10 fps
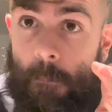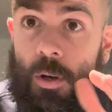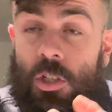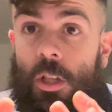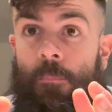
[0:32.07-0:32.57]

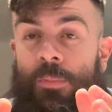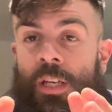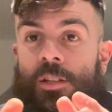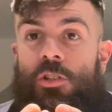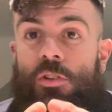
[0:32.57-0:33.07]
muscle up.
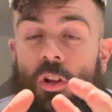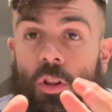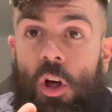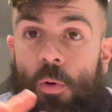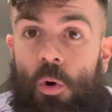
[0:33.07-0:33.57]
So you've got a
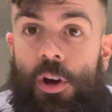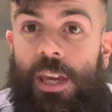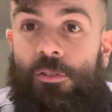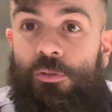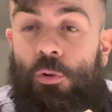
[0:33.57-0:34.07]
lot of work
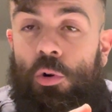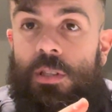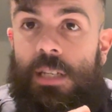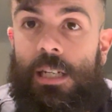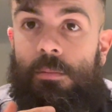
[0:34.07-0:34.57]
in
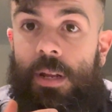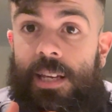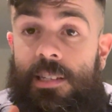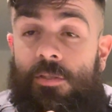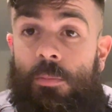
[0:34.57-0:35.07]
14
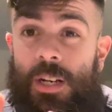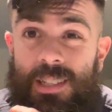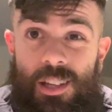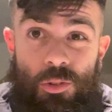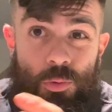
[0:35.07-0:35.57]
minutes, and if you manage
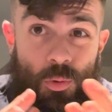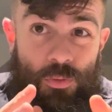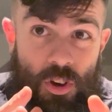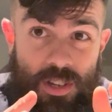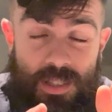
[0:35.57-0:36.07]
to get through
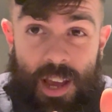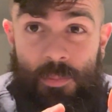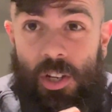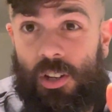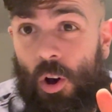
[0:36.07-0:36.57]
first time,
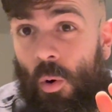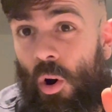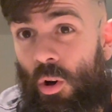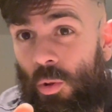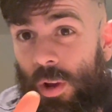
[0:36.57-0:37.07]
you're gonna go
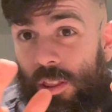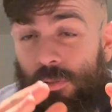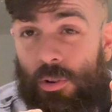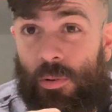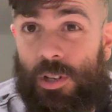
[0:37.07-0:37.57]
all the way
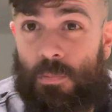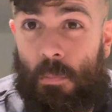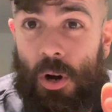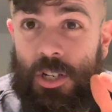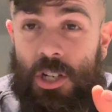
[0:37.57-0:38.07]
through as
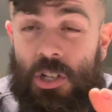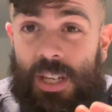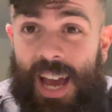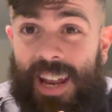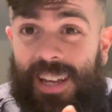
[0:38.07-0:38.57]
much as you
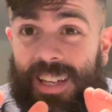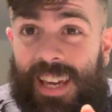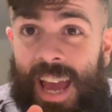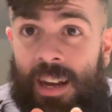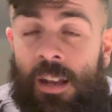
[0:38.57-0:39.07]
can
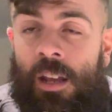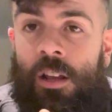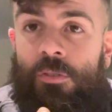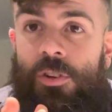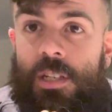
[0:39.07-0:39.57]
again
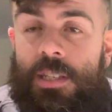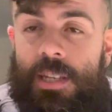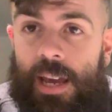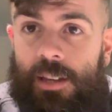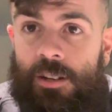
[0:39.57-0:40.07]
for the
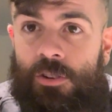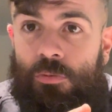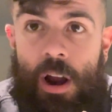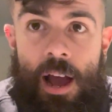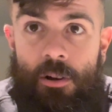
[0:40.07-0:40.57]
second
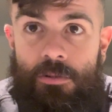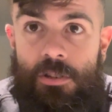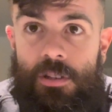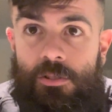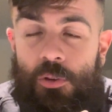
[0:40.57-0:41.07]

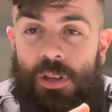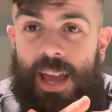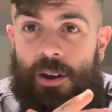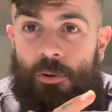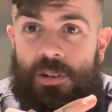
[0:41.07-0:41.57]
round. Don't think
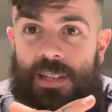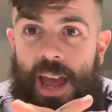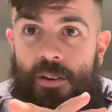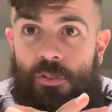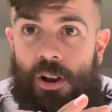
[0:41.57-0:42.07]
anyone has
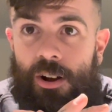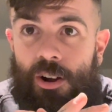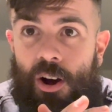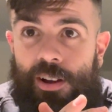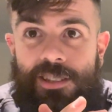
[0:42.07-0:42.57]
ever
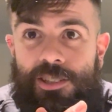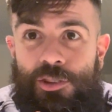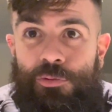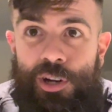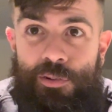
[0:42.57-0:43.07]
got into
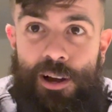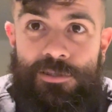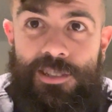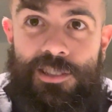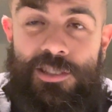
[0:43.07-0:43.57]
3
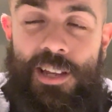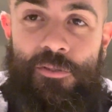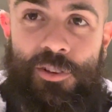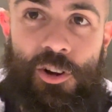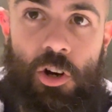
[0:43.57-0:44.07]
rounds. That's just
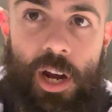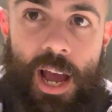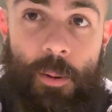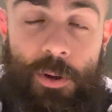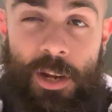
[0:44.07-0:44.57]
definitely not gonna
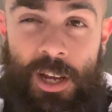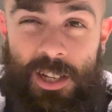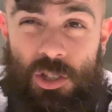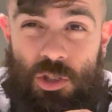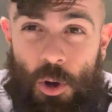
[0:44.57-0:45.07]
happen.
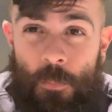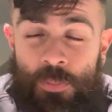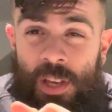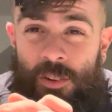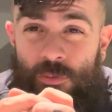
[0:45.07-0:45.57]
So
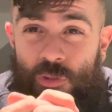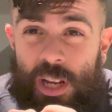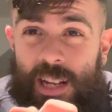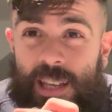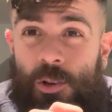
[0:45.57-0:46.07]

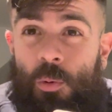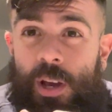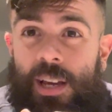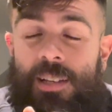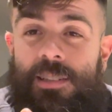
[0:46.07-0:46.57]
really
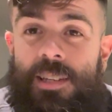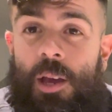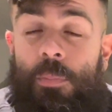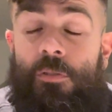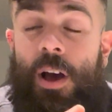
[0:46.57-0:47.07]
quick
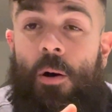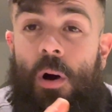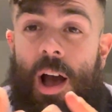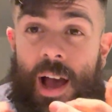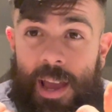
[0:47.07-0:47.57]
tip of
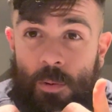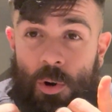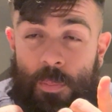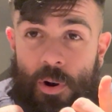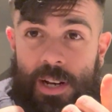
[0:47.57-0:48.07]
how I
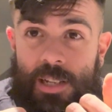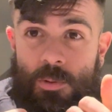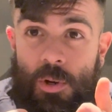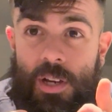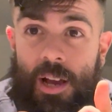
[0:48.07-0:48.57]
would break this
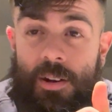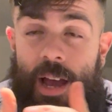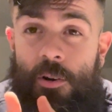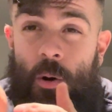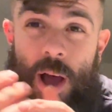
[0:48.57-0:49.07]
workout
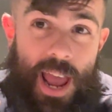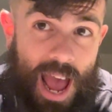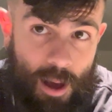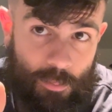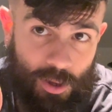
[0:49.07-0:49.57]
down, how I
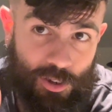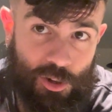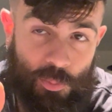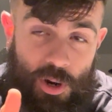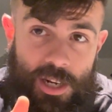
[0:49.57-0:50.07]
am
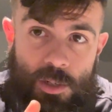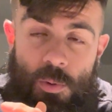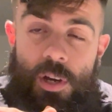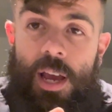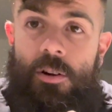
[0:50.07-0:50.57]
gonna break this
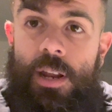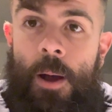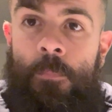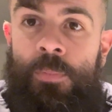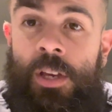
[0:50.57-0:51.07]
workout
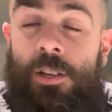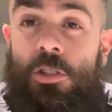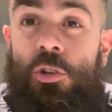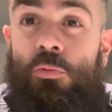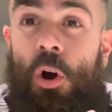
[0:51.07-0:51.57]
down. So
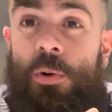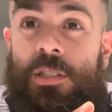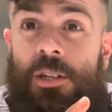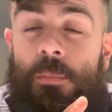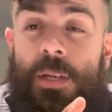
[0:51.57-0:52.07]
the row is
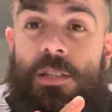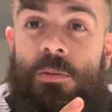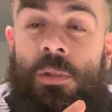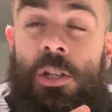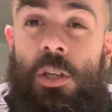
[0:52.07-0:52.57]
gonna be
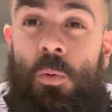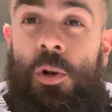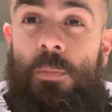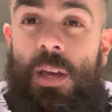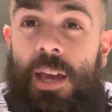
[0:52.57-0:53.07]
something that you
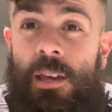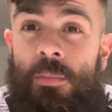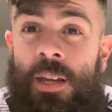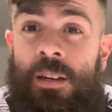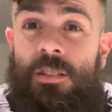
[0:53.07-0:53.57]
wanna be
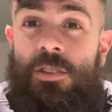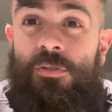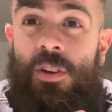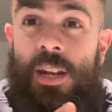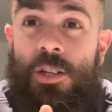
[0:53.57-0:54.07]
aiming to
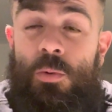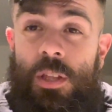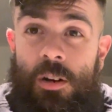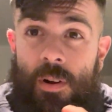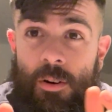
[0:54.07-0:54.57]
finish
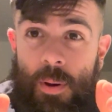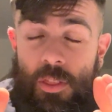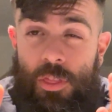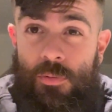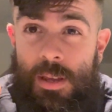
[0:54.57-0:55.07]
within around
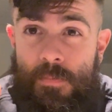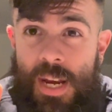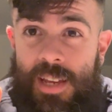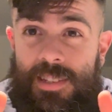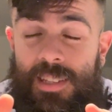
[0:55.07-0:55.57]
about 3
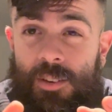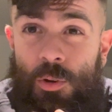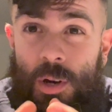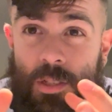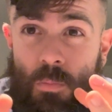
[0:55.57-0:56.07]
minutes to give
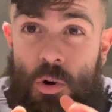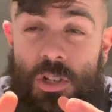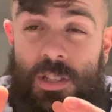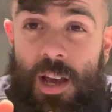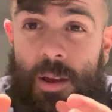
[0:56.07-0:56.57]
you as
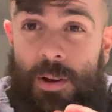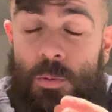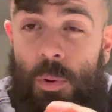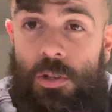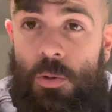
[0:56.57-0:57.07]
much time as
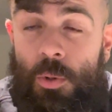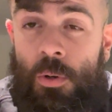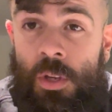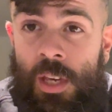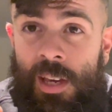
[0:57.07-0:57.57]

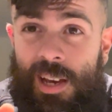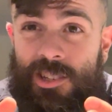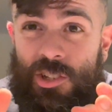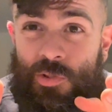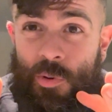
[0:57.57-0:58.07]
possible. And
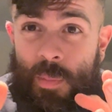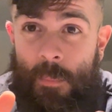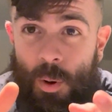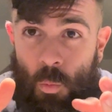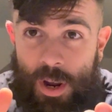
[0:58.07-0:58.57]
just to
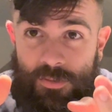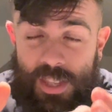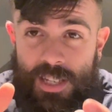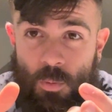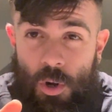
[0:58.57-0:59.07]
remember, with
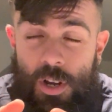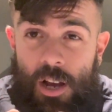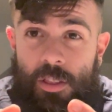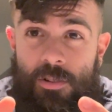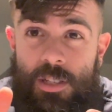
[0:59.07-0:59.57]
this
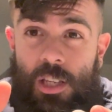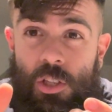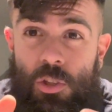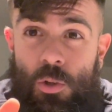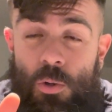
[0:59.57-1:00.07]
workout, there is a
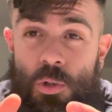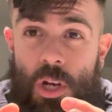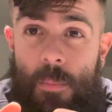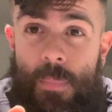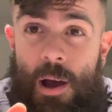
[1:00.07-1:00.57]
huge
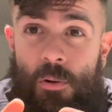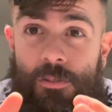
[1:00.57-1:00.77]
amount